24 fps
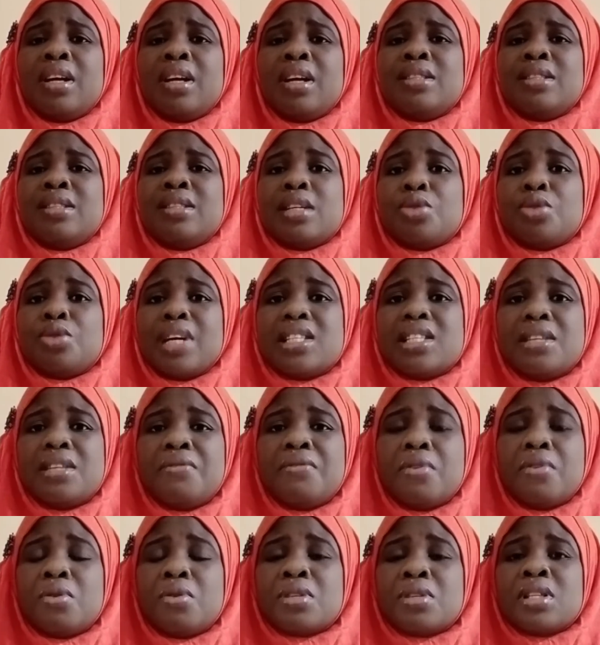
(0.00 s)

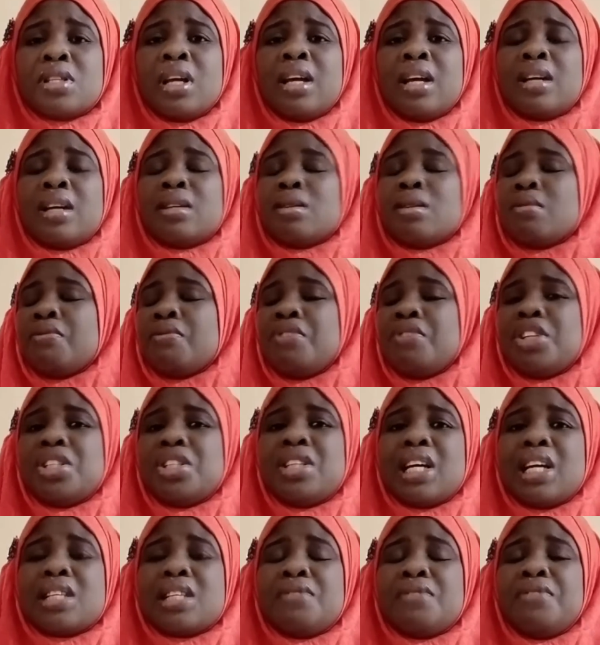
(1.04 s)
detritivores, fish
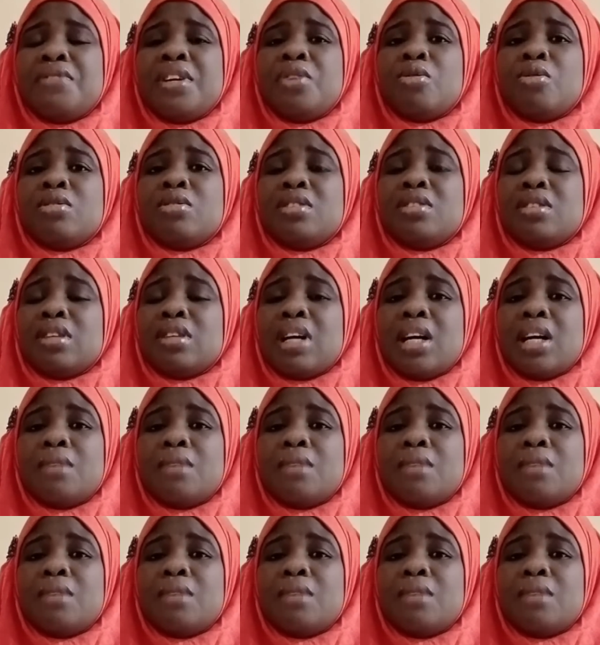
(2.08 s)
that feed on